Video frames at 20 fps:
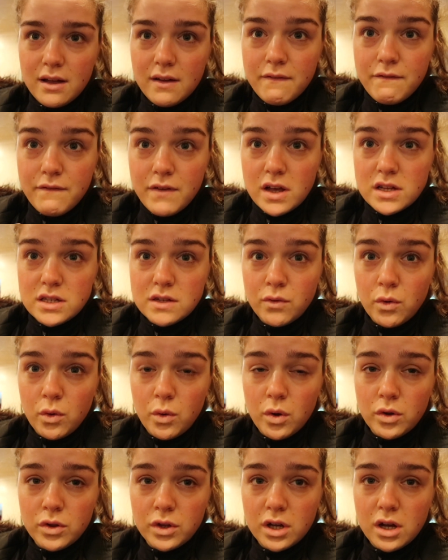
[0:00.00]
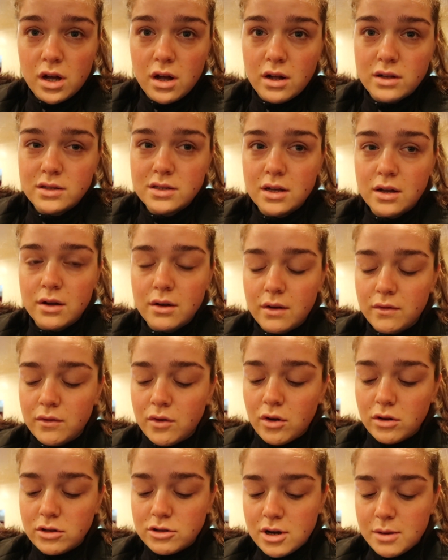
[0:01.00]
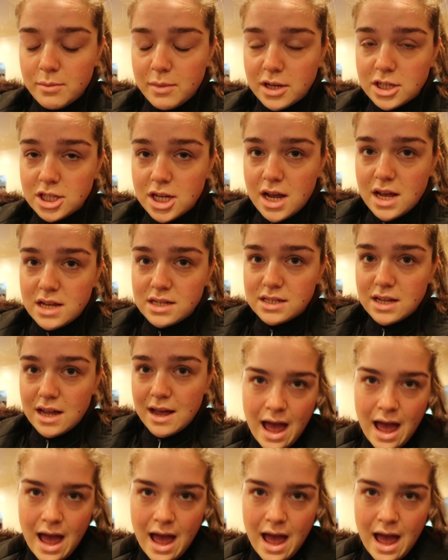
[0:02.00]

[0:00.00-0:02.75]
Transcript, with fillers: First of all, on the cars though, I've got to train my chest